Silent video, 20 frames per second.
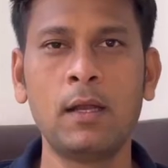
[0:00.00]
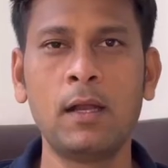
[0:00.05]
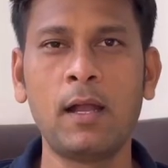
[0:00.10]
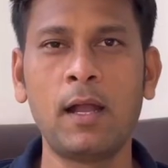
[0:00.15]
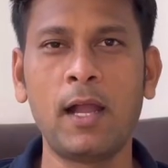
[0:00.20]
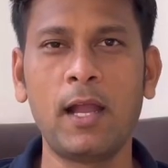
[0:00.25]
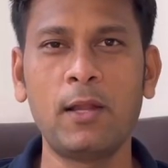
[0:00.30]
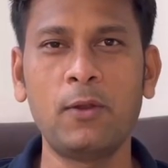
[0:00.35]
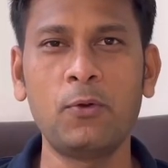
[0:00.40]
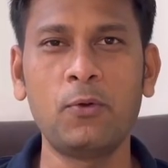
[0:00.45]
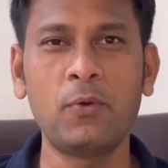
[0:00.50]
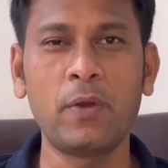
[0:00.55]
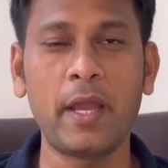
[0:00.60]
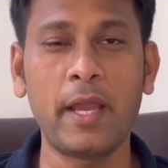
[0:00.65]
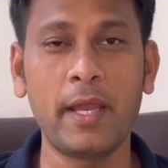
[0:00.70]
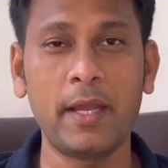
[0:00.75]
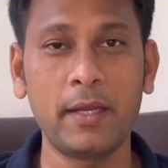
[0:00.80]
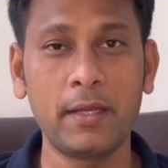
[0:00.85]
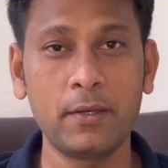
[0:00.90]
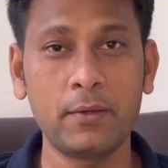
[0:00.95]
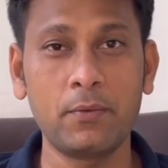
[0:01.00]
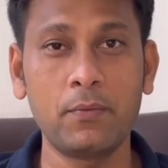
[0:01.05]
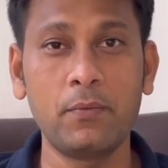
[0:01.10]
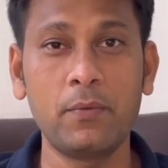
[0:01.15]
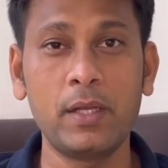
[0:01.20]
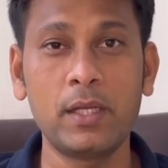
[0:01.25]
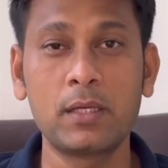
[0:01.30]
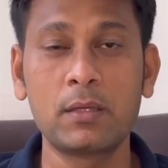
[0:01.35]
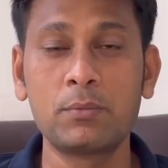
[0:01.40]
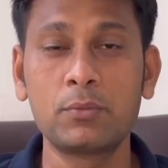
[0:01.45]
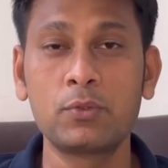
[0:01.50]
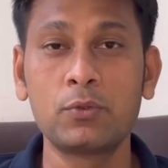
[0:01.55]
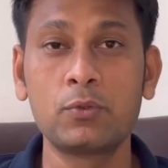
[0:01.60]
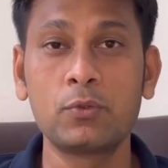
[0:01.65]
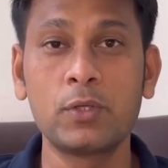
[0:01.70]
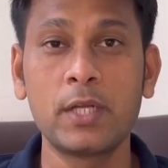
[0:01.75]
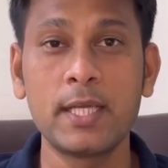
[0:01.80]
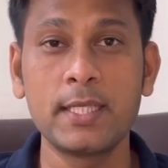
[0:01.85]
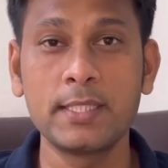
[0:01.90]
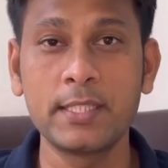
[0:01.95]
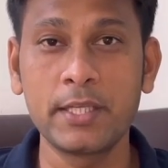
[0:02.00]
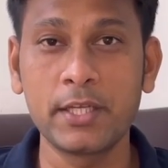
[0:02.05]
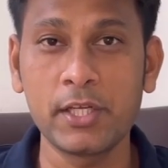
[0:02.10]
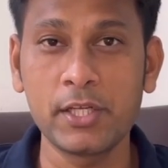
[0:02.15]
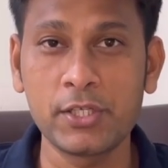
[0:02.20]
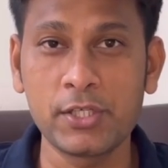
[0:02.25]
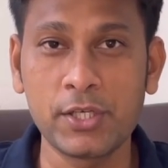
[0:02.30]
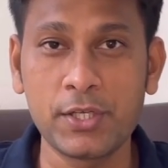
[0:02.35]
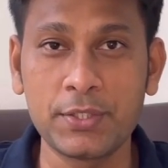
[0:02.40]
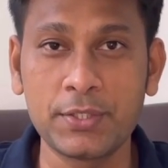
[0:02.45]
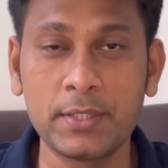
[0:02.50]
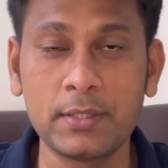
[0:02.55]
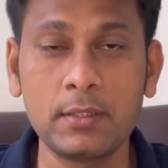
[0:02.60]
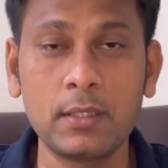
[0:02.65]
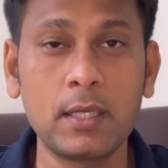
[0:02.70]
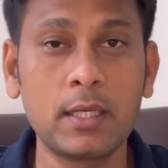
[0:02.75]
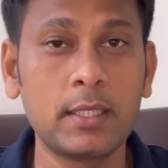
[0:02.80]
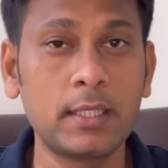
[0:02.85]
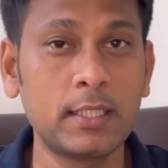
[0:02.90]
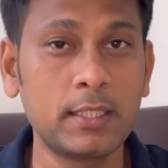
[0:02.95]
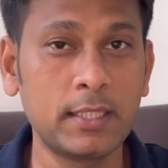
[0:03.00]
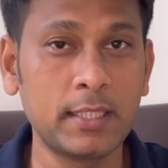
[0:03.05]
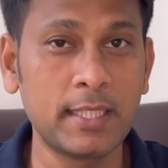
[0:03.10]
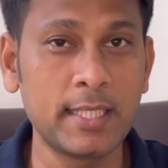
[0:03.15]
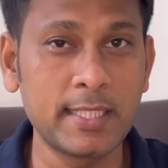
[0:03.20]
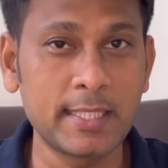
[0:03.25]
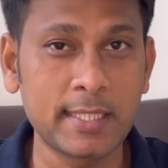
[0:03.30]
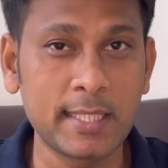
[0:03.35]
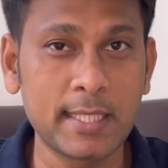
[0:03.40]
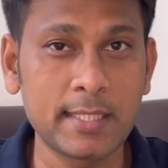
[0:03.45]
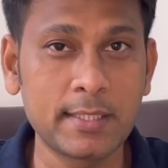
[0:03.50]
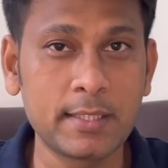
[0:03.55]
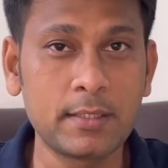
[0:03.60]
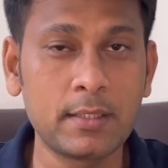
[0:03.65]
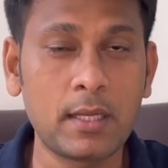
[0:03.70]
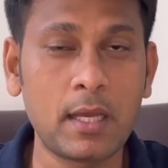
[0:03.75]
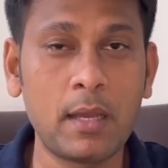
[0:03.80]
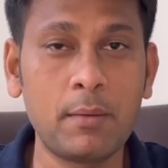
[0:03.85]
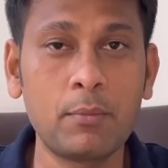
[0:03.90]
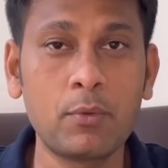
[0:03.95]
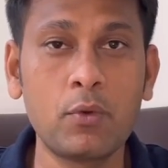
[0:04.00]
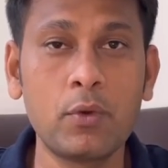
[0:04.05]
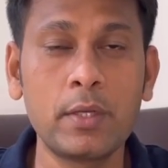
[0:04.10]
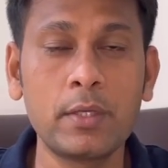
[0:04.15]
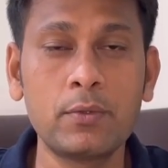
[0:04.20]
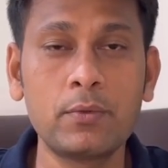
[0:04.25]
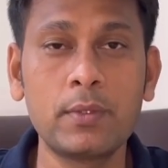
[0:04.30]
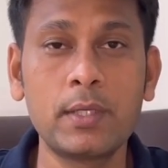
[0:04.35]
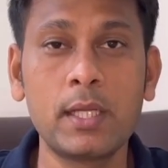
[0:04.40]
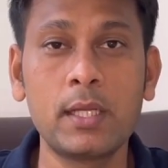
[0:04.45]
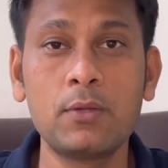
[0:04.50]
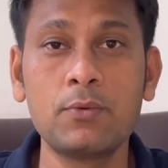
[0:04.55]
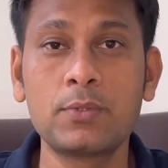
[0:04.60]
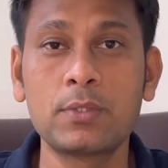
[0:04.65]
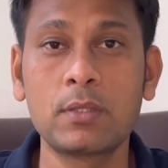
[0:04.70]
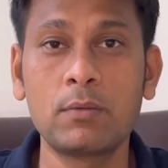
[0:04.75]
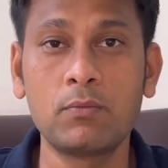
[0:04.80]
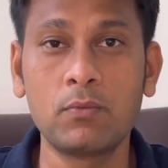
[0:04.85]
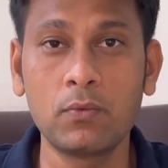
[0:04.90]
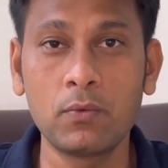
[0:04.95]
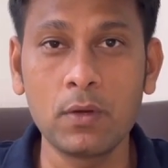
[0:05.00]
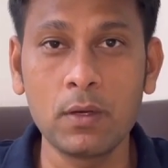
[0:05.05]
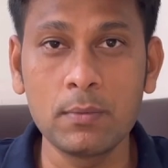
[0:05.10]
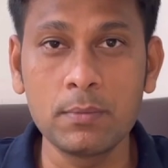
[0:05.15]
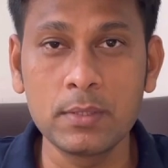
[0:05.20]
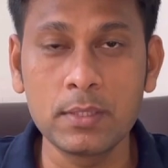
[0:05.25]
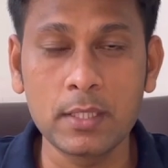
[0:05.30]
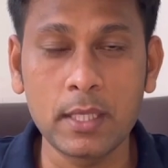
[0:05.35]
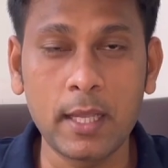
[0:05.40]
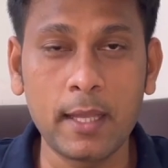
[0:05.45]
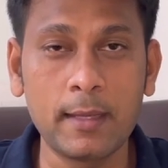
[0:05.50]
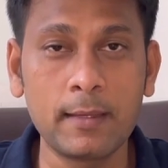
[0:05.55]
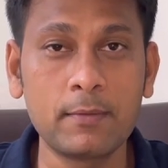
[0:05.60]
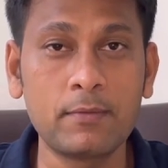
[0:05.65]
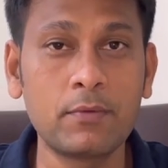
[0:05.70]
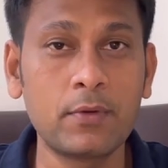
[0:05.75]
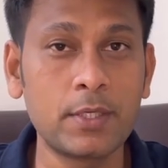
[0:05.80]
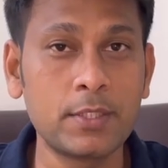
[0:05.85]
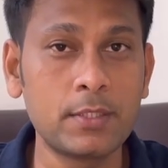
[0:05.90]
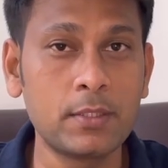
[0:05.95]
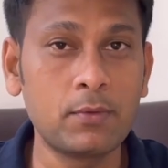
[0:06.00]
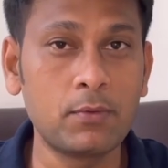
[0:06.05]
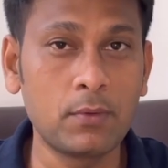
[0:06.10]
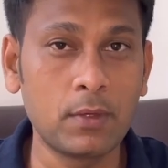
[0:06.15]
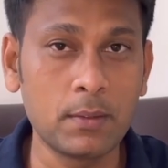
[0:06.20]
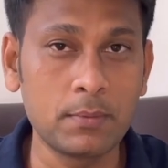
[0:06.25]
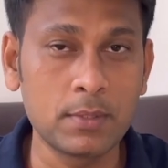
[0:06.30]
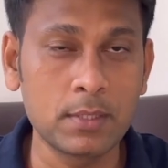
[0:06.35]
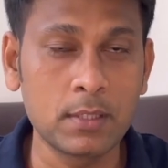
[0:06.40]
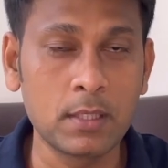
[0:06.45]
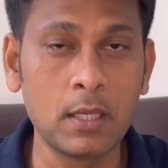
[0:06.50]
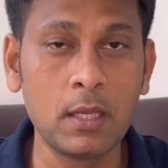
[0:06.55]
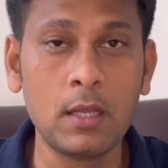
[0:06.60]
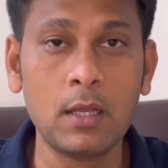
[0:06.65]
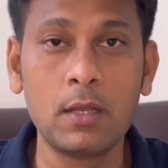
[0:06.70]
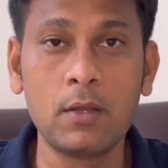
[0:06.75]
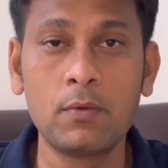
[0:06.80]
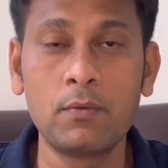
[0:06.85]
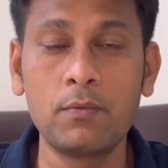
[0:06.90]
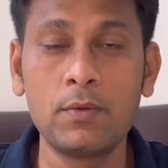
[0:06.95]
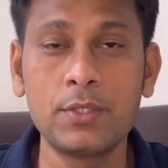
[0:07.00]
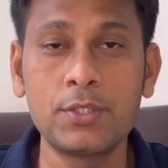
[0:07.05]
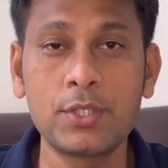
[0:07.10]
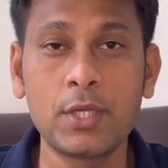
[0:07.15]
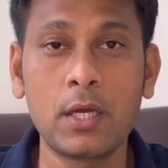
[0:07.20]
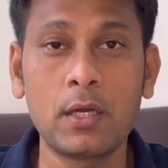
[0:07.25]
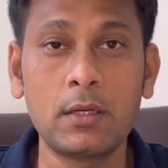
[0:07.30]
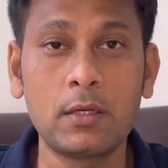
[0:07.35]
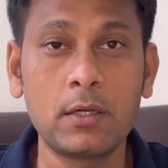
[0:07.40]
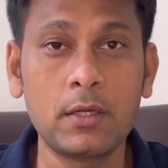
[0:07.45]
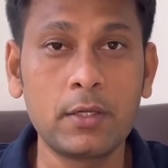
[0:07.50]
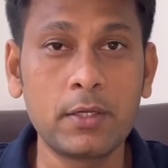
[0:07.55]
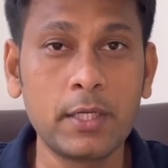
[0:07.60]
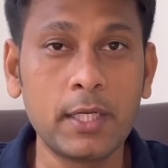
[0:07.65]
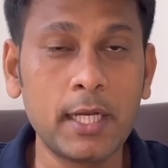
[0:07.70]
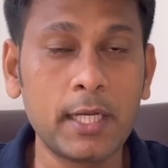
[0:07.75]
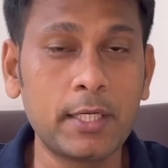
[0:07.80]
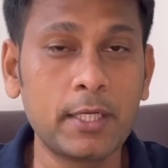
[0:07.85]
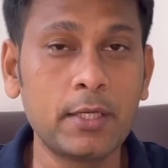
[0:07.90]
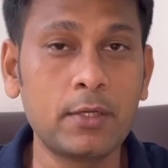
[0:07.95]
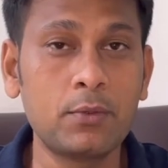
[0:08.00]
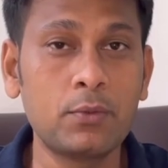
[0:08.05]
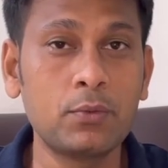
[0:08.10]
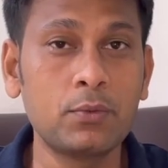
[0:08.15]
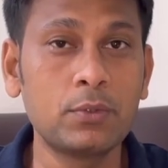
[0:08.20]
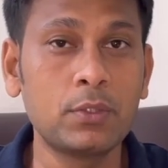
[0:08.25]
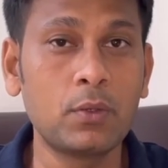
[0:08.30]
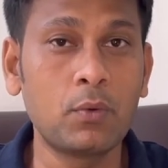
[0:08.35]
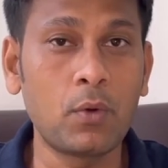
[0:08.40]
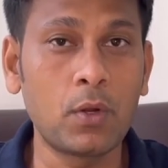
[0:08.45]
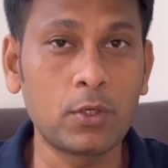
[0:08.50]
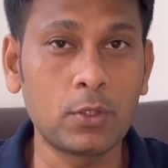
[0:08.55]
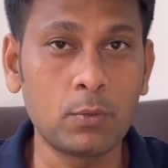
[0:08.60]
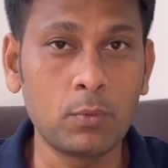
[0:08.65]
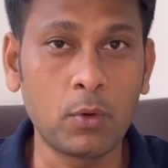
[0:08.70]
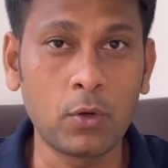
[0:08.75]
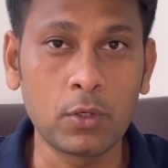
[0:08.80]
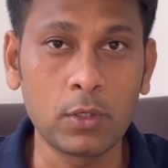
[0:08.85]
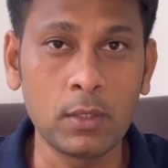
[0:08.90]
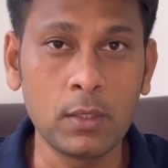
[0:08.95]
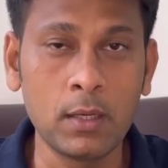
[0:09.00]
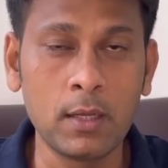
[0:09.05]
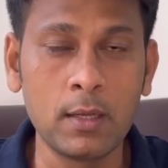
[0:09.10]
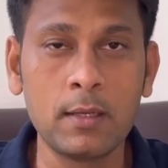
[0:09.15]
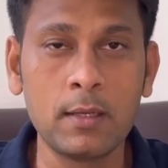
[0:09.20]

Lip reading: Hello and welcome to today's English lesson. In this lesson, I am going to tell you some verbs and phrasal verbs which are related to the water bottle.